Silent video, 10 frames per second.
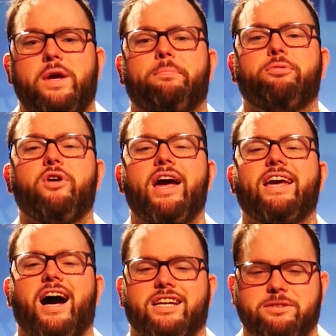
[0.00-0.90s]
We
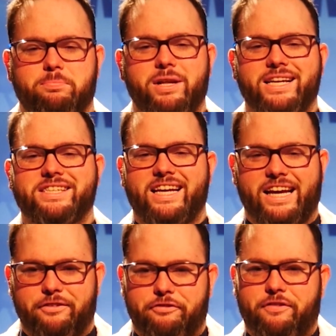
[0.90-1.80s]
pray God's
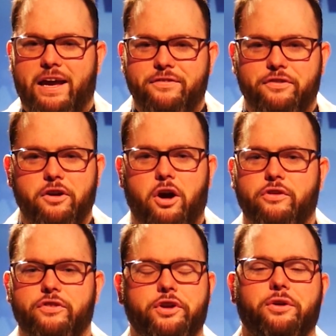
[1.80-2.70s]
blessing and favor
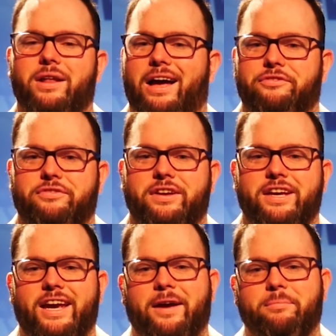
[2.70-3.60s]
over your life
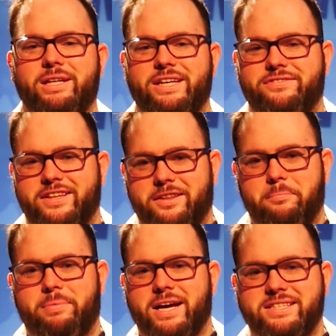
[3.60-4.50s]
and believe that
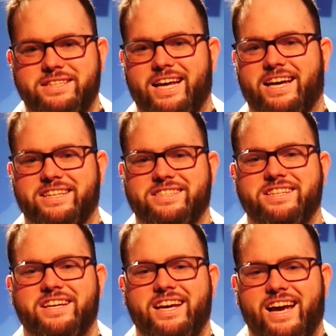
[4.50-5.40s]
the best
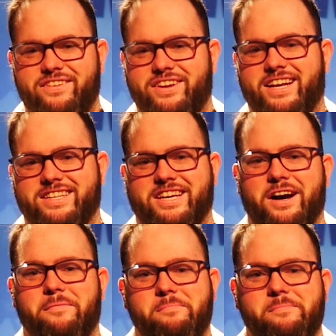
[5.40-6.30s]
days have yet to
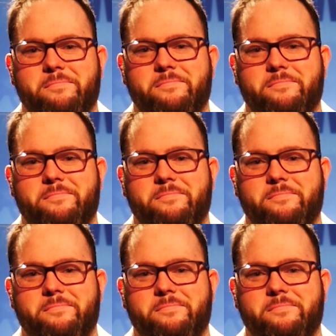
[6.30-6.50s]
come.